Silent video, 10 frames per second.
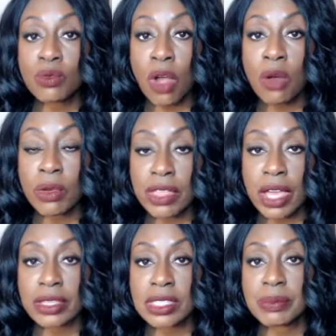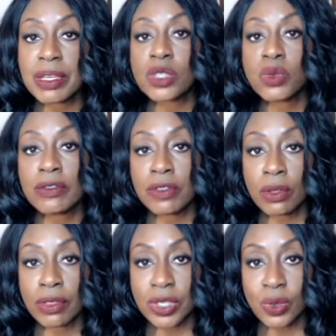wrong with us because we feel
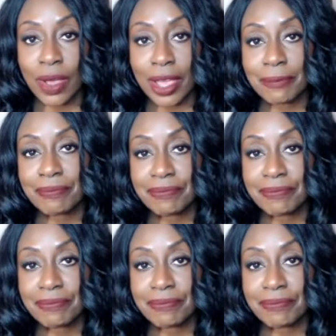this way.